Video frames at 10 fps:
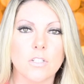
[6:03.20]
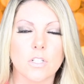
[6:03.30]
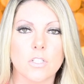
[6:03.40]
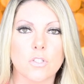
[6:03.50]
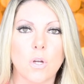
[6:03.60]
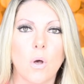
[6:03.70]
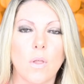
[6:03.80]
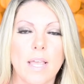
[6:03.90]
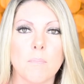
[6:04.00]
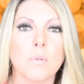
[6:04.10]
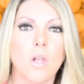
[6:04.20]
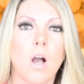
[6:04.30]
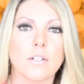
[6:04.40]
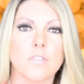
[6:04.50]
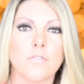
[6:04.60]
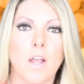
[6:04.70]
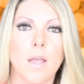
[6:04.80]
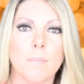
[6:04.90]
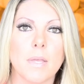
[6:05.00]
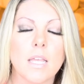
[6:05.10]
under control and blocked
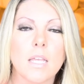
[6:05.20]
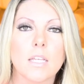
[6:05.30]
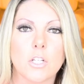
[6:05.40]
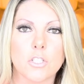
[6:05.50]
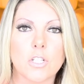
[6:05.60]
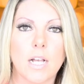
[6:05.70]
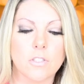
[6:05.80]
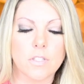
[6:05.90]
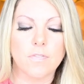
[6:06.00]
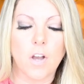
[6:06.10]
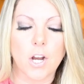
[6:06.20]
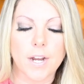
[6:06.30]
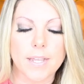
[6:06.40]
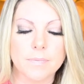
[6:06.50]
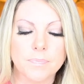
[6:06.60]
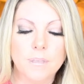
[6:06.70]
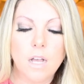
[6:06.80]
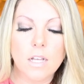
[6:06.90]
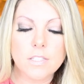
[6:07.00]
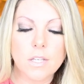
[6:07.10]
from your child's Safari.
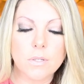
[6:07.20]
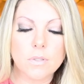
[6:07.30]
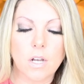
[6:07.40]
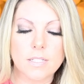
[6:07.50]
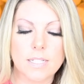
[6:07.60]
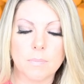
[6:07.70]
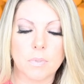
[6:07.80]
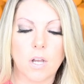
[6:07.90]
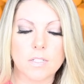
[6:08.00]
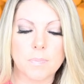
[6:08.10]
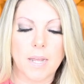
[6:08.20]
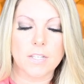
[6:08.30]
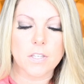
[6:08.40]
Also, content blocked by